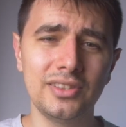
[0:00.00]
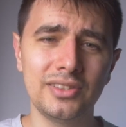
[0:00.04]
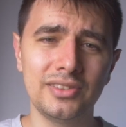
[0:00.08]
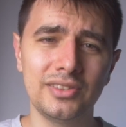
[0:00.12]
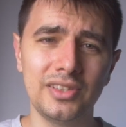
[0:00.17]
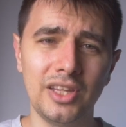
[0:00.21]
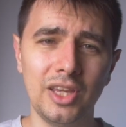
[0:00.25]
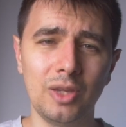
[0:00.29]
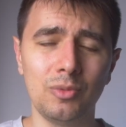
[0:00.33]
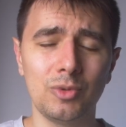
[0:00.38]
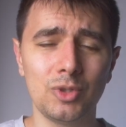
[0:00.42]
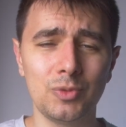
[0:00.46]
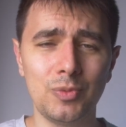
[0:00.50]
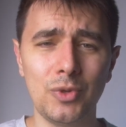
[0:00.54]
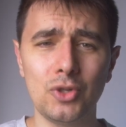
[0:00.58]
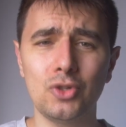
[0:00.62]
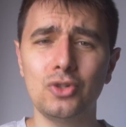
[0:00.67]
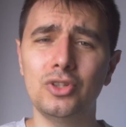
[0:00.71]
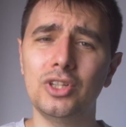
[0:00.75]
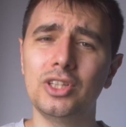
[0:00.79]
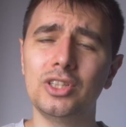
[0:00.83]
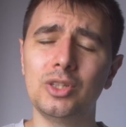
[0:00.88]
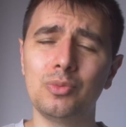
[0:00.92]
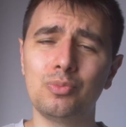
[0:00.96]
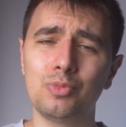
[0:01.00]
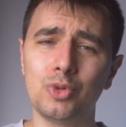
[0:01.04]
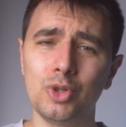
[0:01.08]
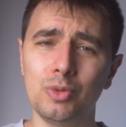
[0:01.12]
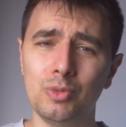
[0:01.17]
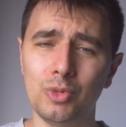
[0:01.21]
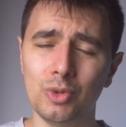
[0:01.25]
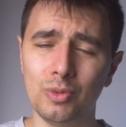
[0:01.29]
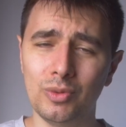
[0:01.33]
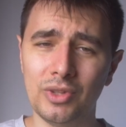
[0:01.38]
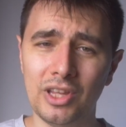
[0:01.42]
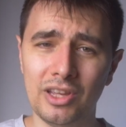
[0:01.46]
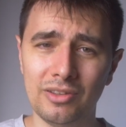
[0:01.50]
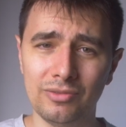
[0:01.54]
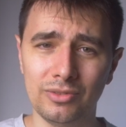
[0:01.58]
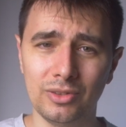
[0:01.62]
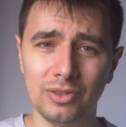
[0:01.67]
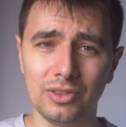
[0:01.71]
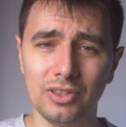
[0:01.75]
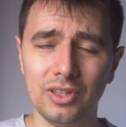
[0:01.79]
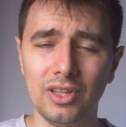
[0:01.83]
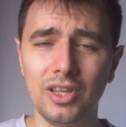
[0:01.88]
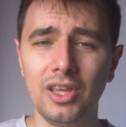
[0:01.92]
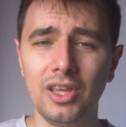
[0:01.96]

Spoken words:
the same, especially the premium level.